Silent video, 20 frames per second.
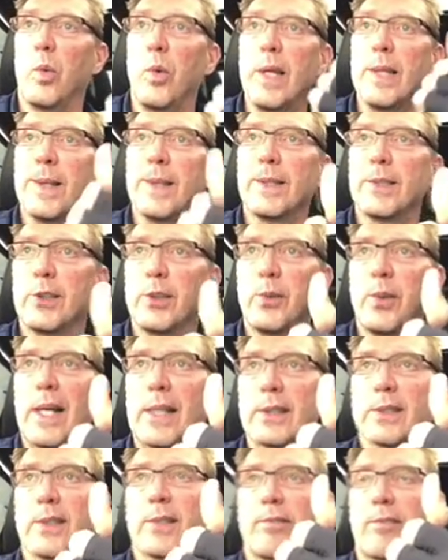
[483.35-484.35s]
with the
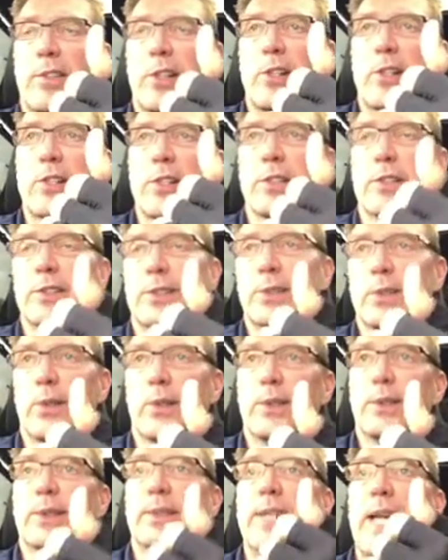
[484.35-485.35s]
2x converter,
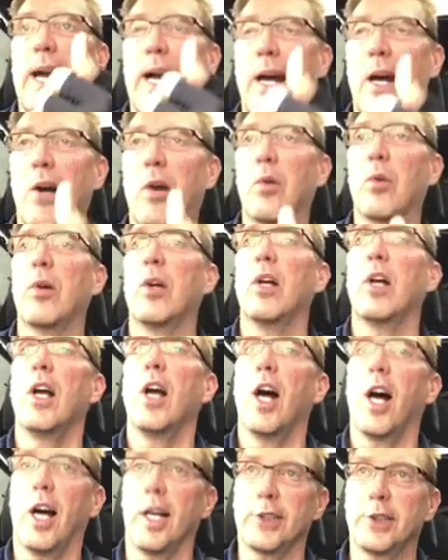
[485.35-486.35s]
so it's now
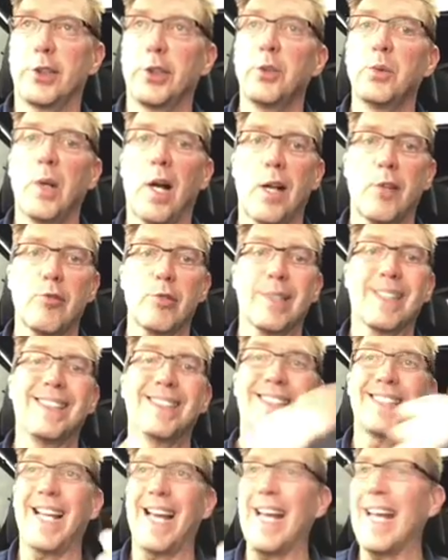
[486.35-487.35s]
a
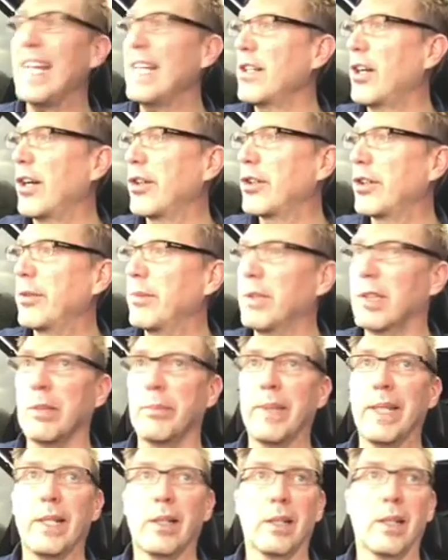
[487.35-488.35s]
200 to 800
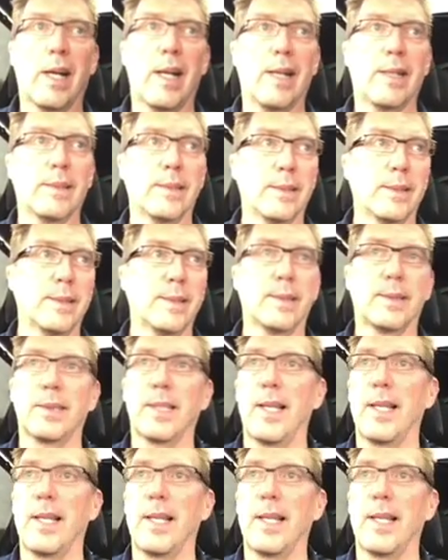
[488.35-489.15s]
millimeter lens.